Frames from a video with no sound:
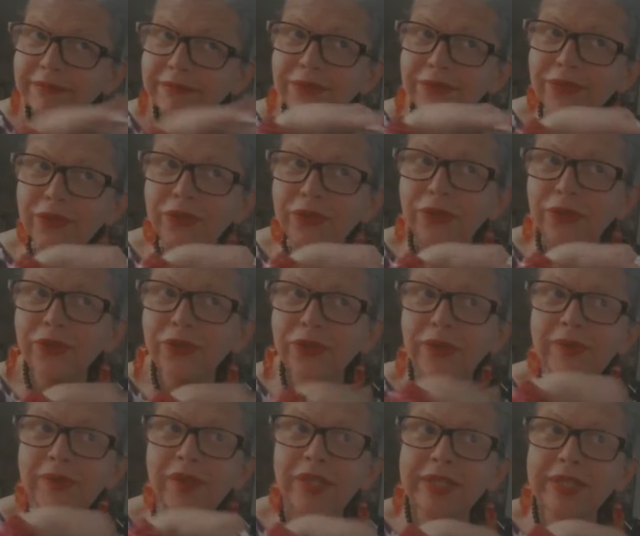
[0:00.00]
you know, you
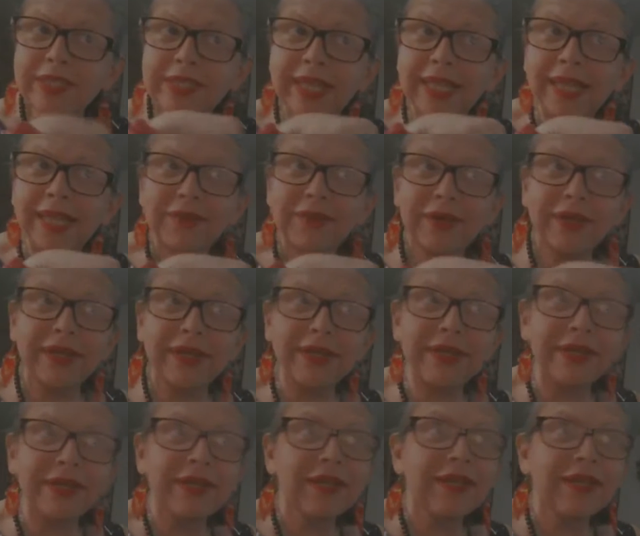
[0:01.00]
abolish slavery.
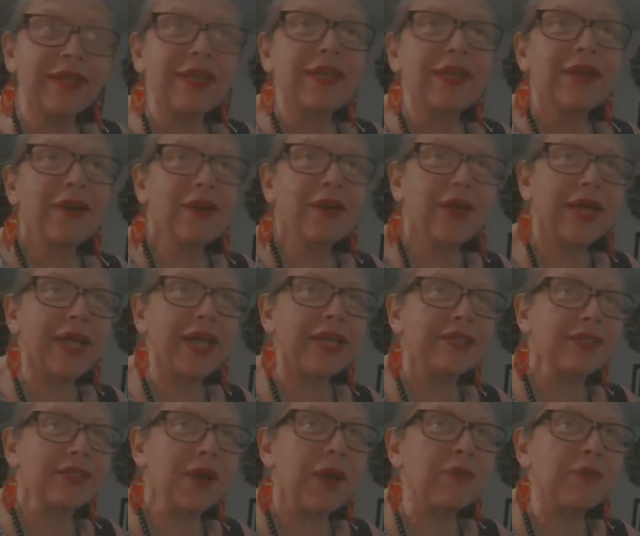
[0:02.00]
Okay,
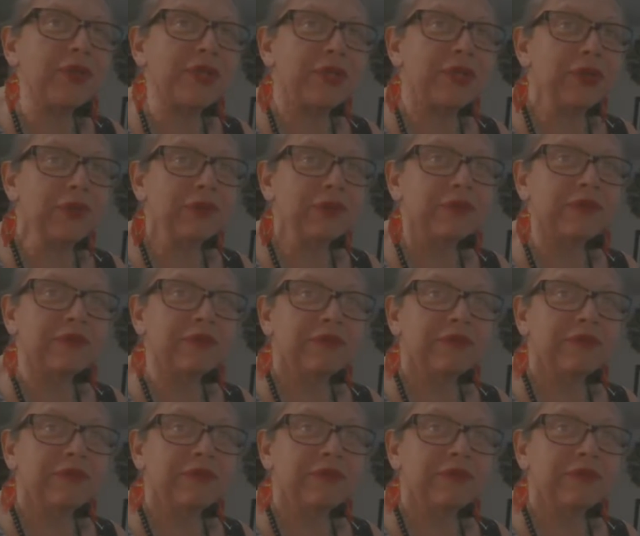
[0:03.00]
so I'm with you.